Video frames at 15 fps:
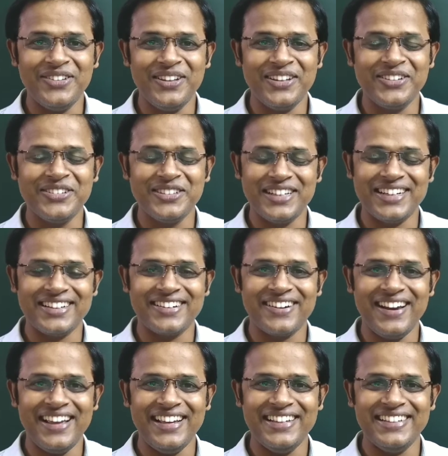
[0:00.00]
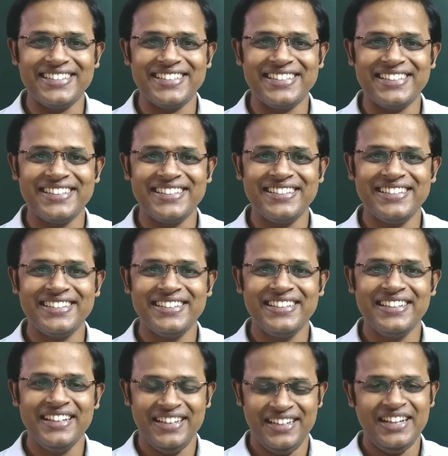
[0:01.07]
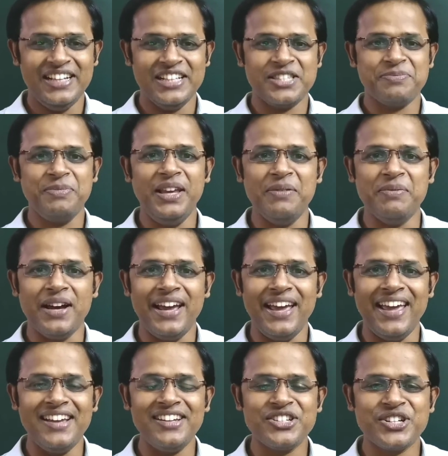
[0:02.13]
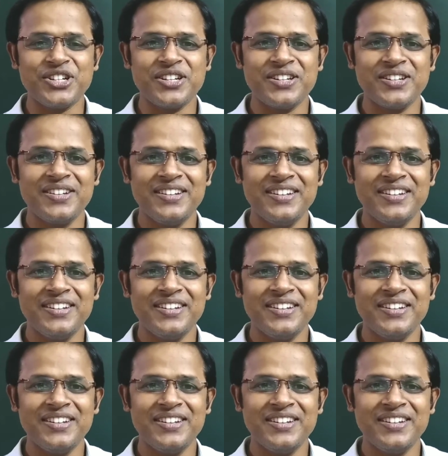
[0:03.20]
doing good and great. It's me Mahesh,